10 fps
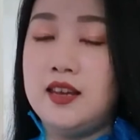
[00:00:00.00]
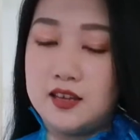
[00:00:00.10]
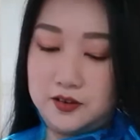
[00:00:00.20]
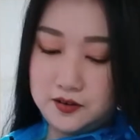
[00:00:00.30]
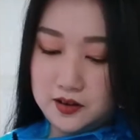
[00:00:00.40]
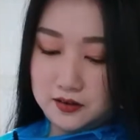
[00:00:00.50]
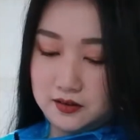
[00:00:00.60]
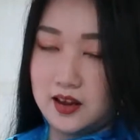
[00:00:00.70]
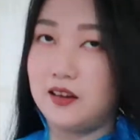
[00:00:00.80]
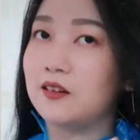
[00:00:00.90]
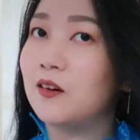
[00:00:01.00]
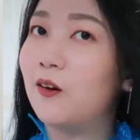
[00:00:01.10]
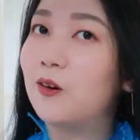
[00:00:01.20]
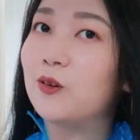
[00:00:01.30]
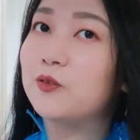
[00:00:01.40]
think it's going to like
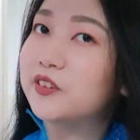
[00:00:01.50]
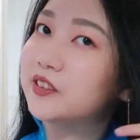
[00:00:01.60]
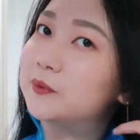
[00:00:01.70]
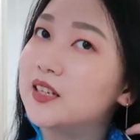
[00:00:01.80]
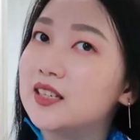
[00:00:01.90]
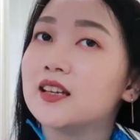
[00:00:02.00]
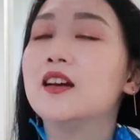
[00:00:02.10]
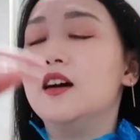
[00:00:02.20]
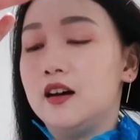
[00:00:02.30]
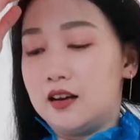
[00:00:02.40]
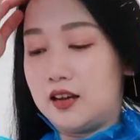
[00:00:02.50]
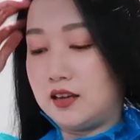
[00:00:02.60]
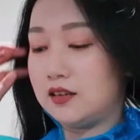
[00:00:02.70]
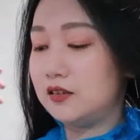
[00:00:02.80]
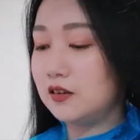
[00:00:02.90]
all over the place.
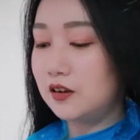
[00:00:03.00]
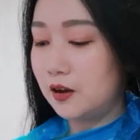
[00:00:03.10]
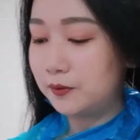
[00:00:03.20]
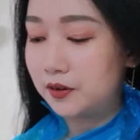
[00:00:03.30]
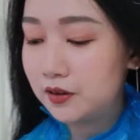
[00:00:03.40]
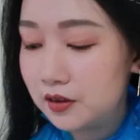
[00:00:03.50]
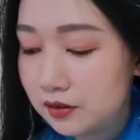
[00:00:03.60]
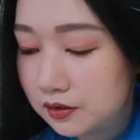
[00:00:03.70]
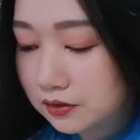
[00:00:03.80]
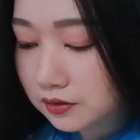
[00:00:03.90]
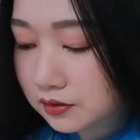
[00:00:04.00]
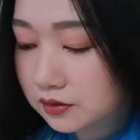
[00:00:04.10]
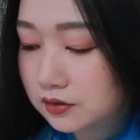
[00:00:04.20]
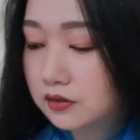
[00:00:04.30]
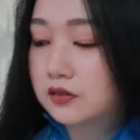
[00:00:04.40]
Okay, so I'm going
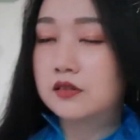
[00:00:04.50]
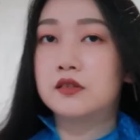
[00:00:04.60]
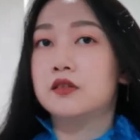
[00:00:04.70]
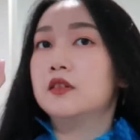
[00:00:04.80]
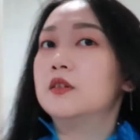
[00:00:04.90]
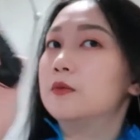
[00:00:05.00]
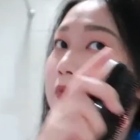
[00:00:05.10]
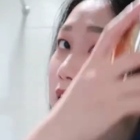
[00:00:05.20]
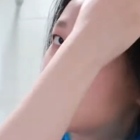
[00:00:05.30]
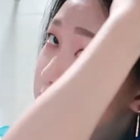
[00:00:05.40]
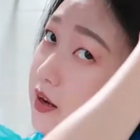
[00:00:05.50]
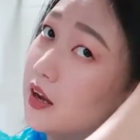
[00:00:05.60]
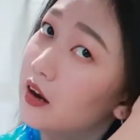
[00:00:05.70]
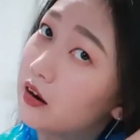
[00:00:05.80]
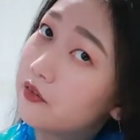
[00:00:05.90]
to brush my
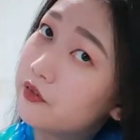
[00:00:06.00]
hair